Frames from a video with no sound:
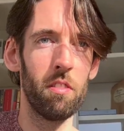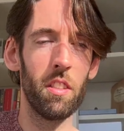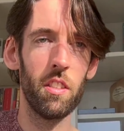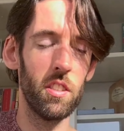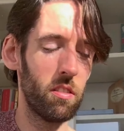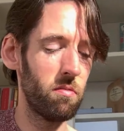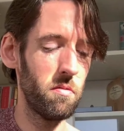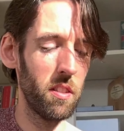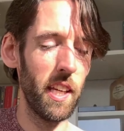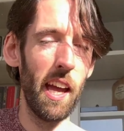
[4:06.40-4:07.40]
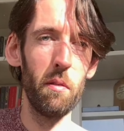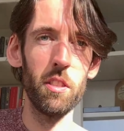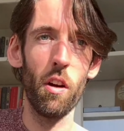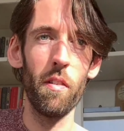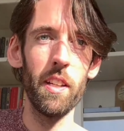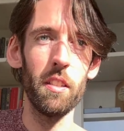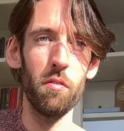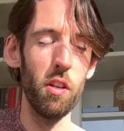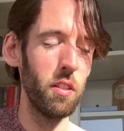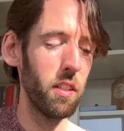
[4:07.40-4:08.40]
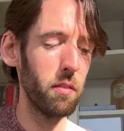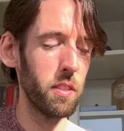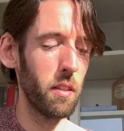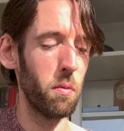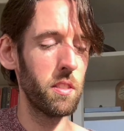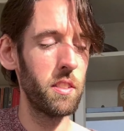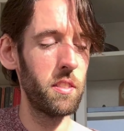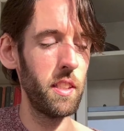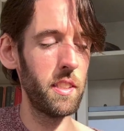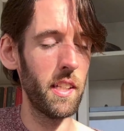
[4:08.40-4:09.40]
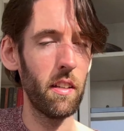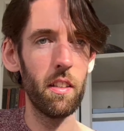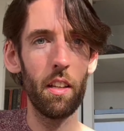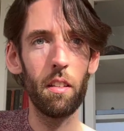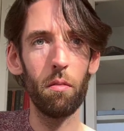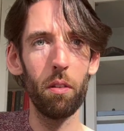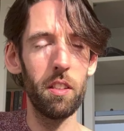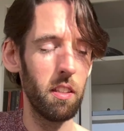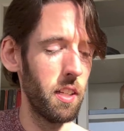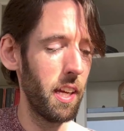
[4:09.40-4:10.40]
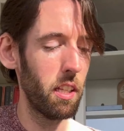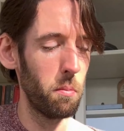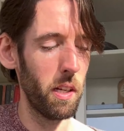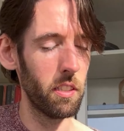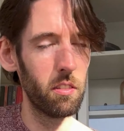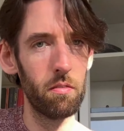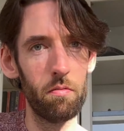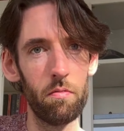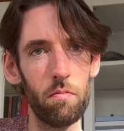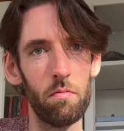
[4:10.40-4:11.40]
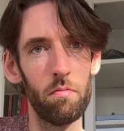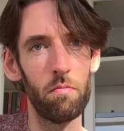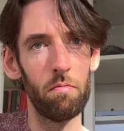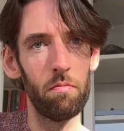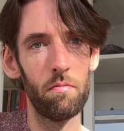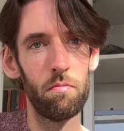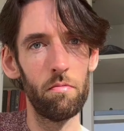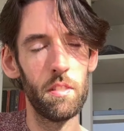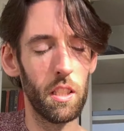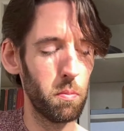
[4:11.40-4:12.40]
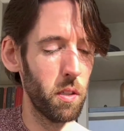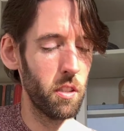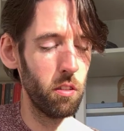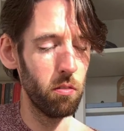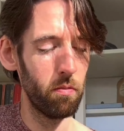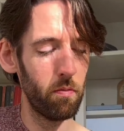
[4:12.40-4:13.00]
because the A was already in the root, and I was like, what's the C sound like with an A in the bass? Sounds pretty cool.